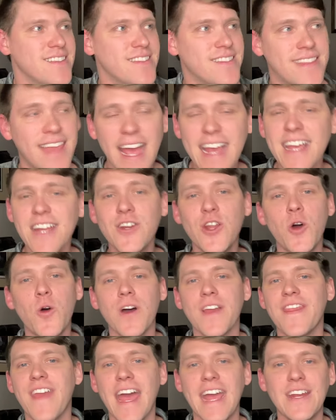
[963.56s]
They can do
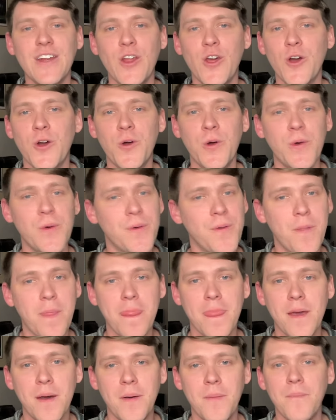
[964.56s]
what they do,
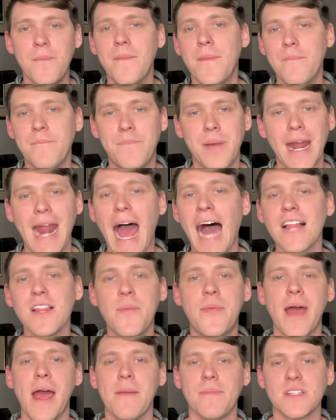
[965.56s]
but
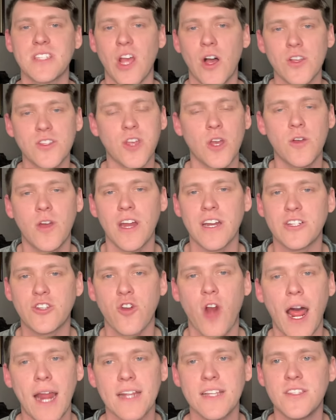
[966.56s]
Alabama's also going to
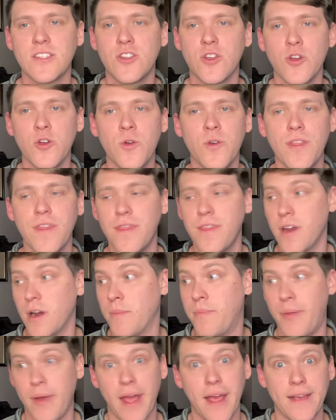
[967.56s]
try to do their
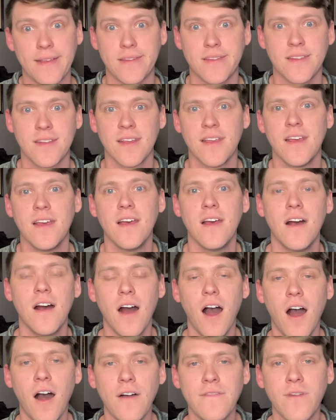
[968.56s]
best
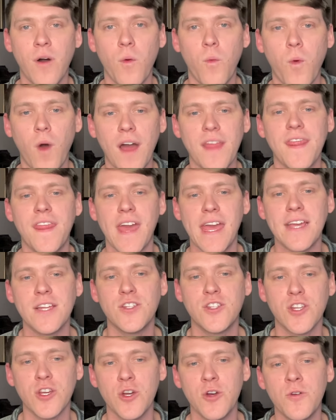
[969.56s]
of what they
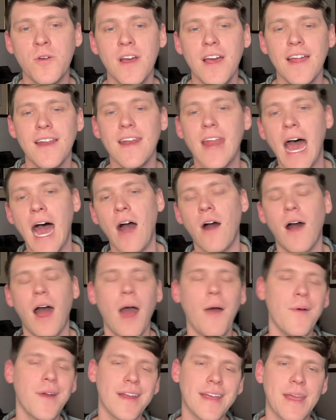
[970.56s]
do. Now,
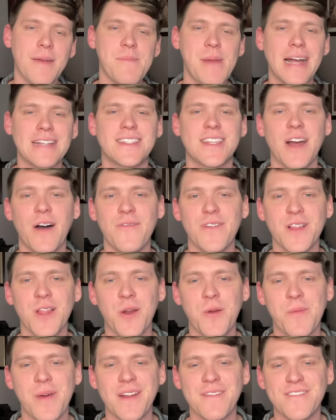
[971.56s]
I want to give myself a
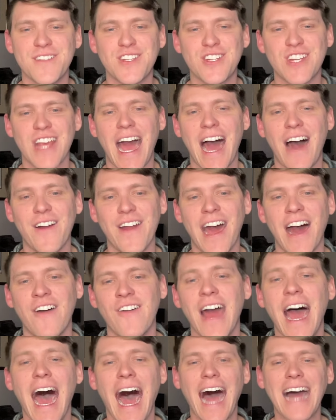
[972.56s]
little bit of a shout
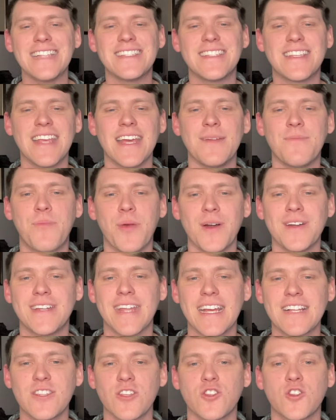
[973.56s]
out. I did
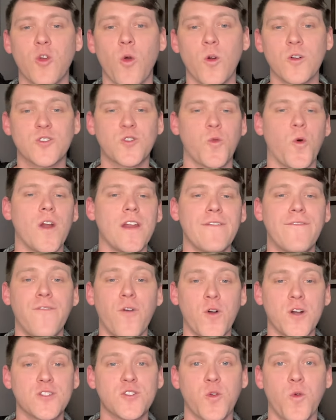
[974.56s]
predict the score
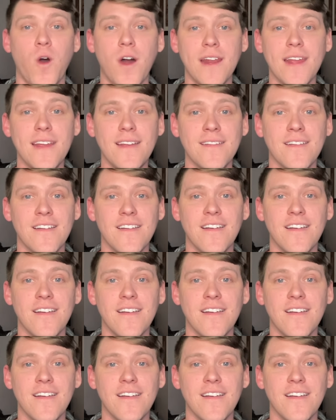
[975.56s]
24-20.